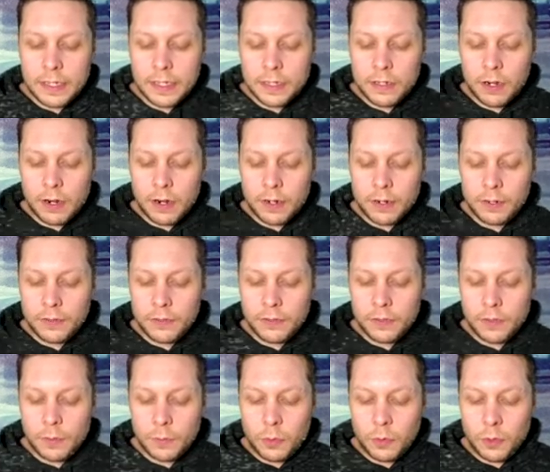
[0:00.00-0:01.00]
cards,
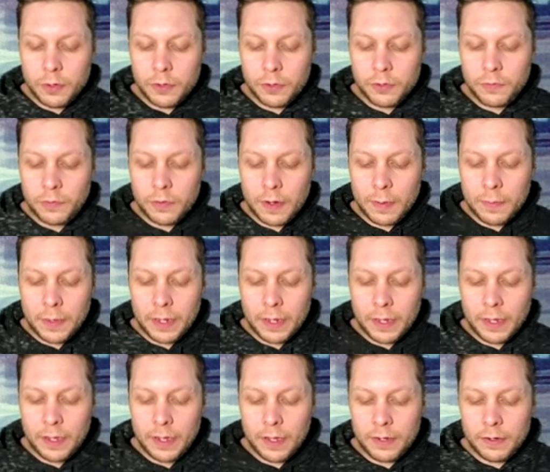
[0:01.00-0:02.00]
so the borders from
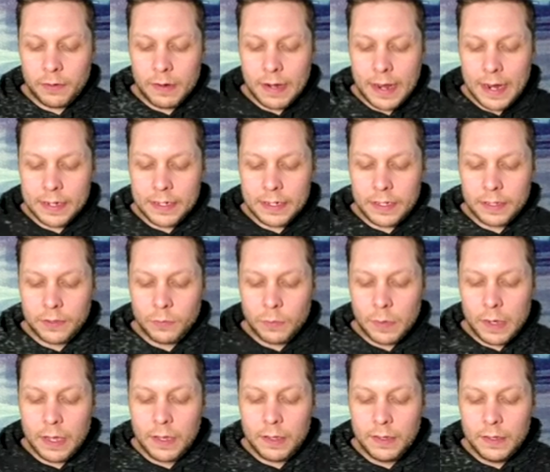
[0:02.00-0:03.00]
an Arachne as
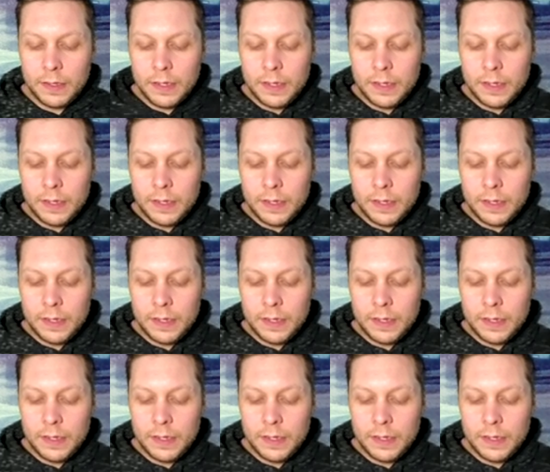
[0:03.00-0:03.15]
well,